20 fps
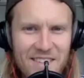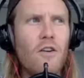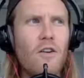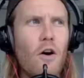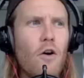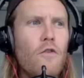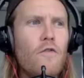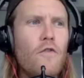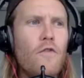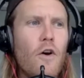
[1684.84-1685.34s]

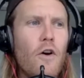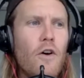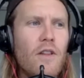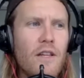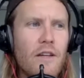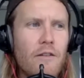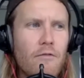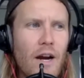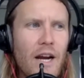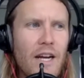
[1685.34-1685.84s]

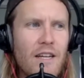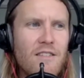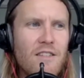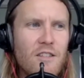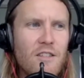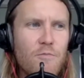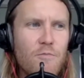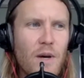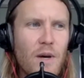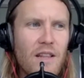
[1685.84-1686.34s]
overtly
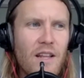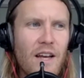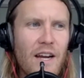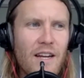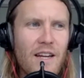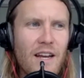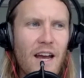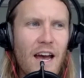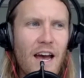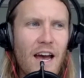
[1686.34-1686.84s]
racist, but
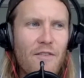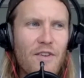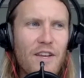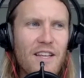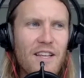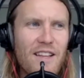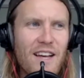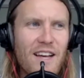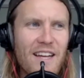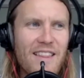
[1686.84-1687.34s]
like
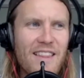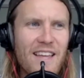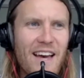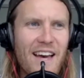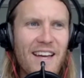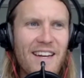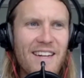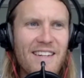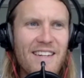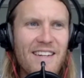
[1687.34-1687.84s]
having like
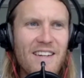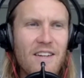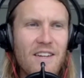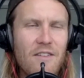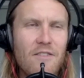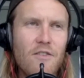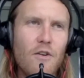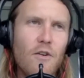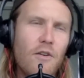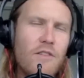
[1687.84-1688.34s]
that
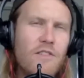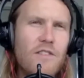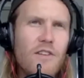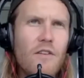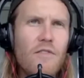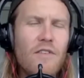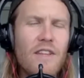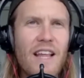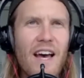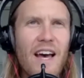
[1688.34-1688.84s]
no, it's not
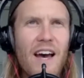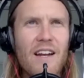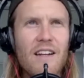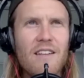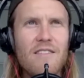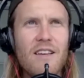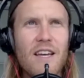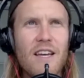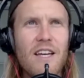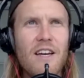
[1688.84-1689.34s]
even that.
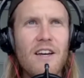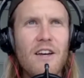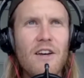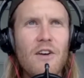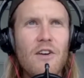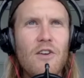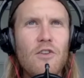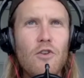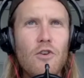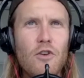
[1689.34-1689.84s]
It's like
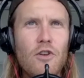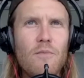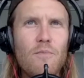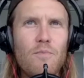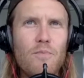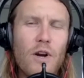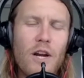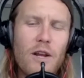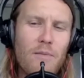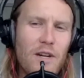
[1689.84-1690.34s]
you can
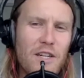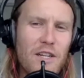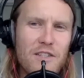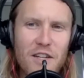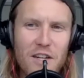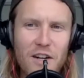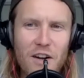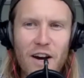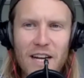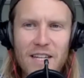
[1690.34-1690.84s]
pretty much
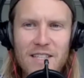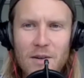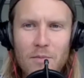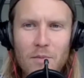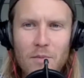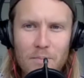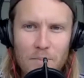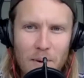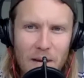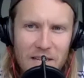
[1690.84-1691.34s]
deny
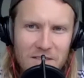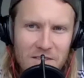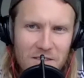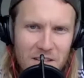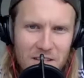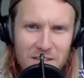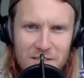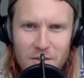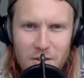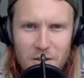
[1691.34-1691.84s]
someone based on
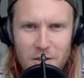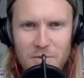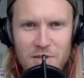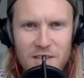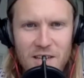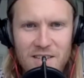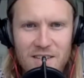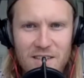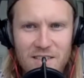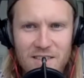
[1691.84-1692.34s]
their
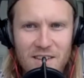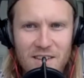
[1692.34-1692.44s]
circumstances.